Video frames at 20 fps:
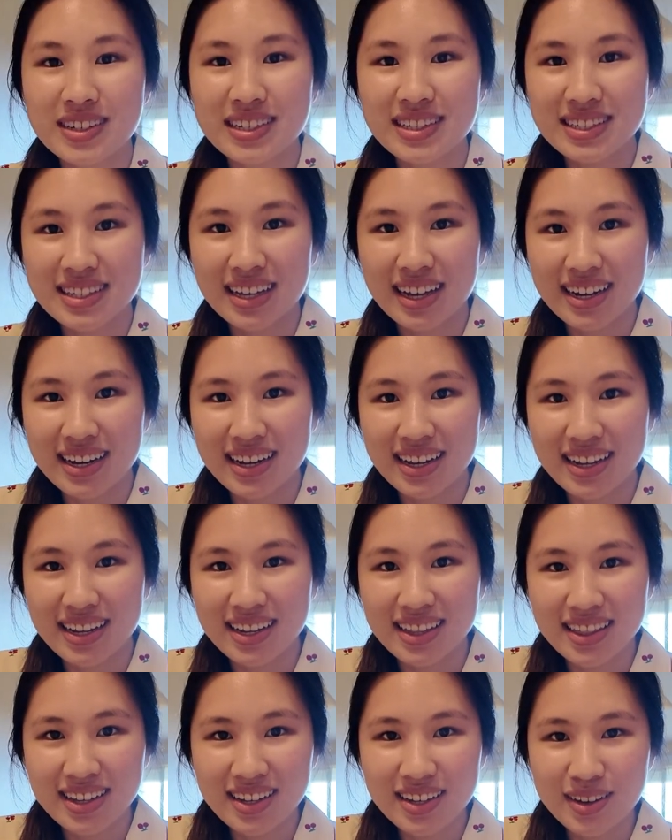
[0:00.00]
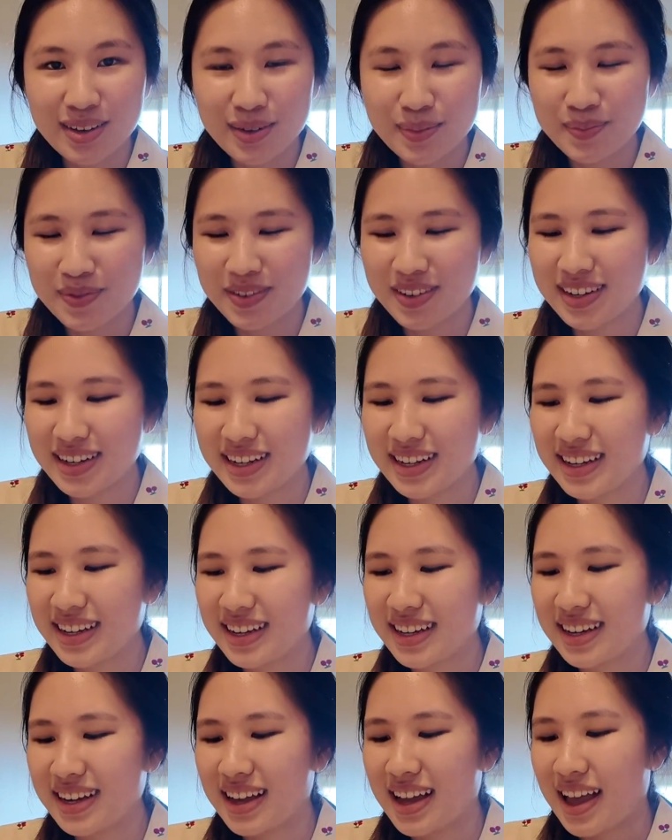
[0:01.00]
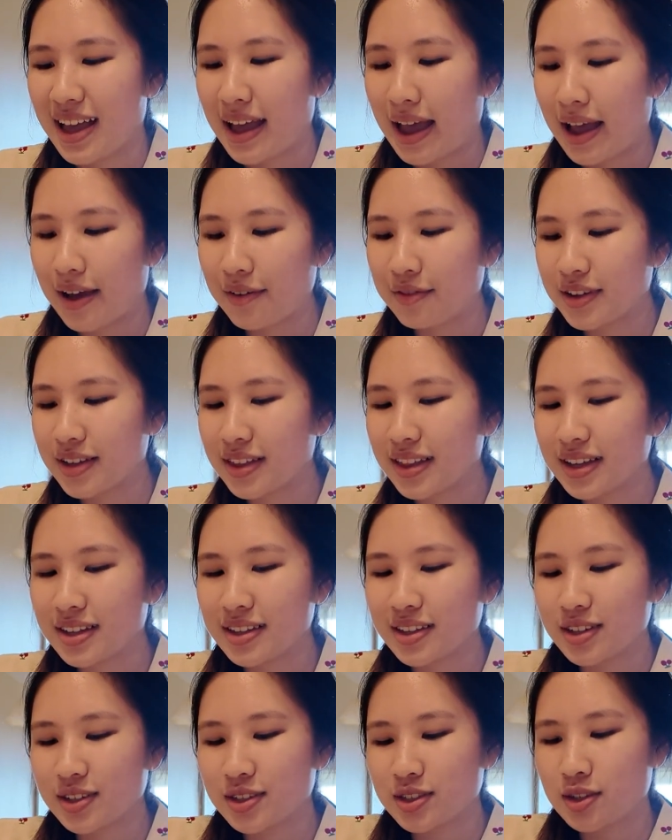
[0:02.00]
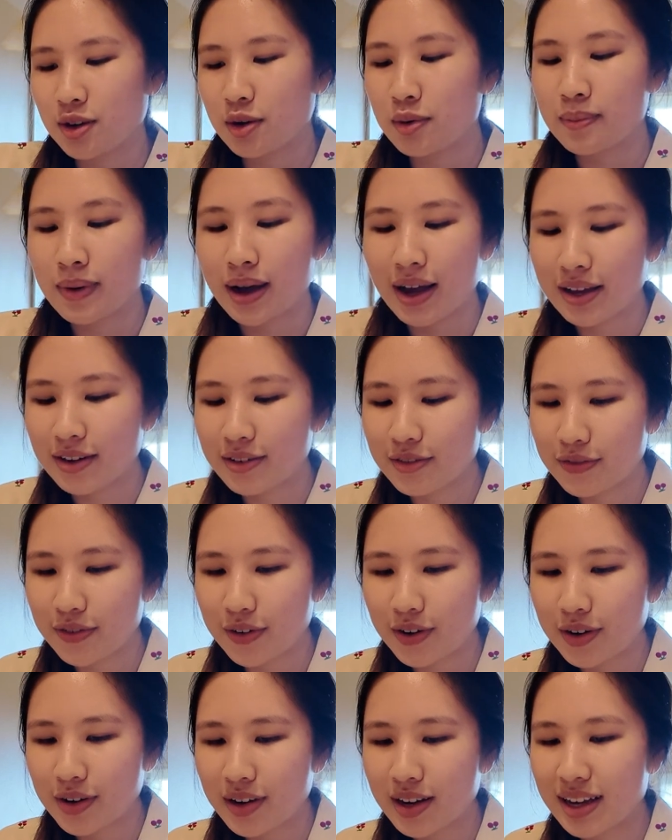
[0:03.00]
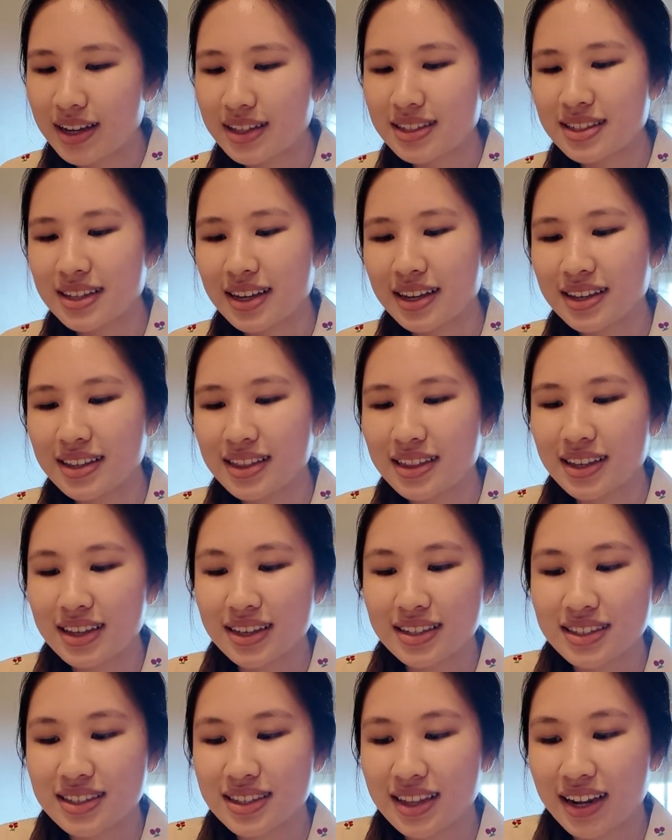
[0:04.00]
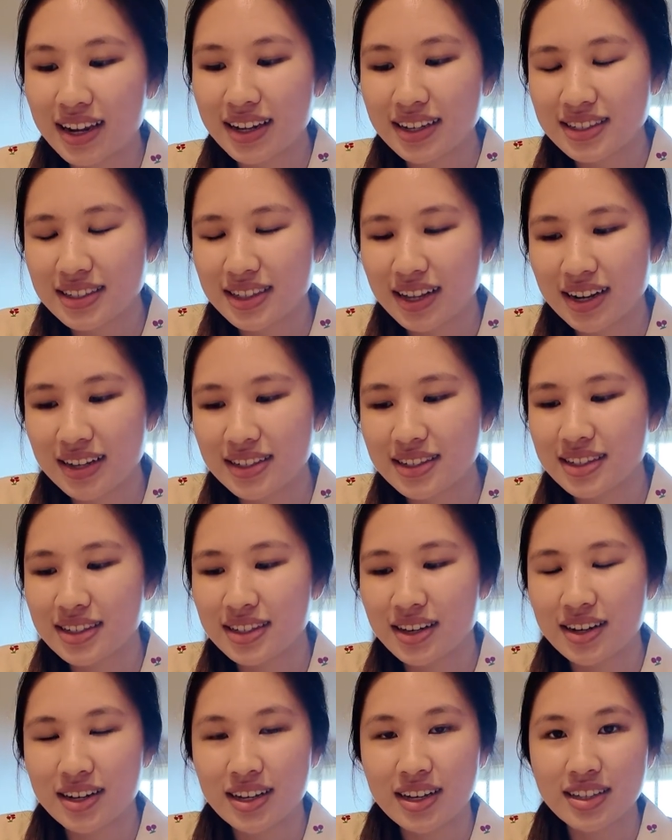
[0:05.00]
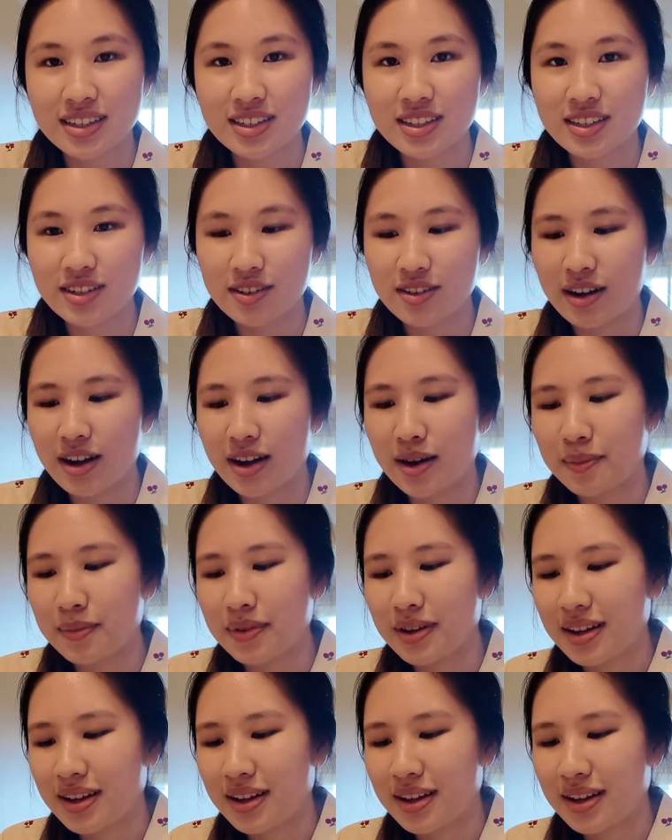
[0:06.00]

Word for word: excited. Look how pretty. Everything looks so mindful. It's like the aesthetics that I see on Instagram.